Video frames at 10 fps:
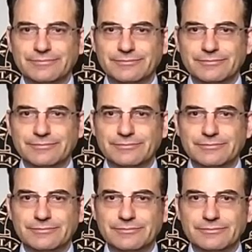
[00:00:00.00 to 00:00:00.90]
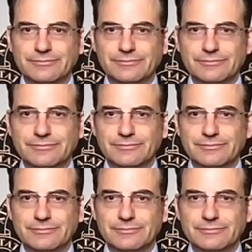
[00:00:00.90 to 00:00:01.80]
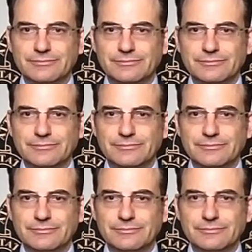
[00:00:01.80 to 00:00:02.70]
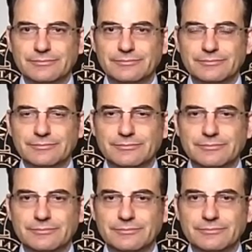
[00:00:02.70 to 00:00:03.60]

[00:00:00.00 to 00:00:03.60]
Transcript: Nobody speaks.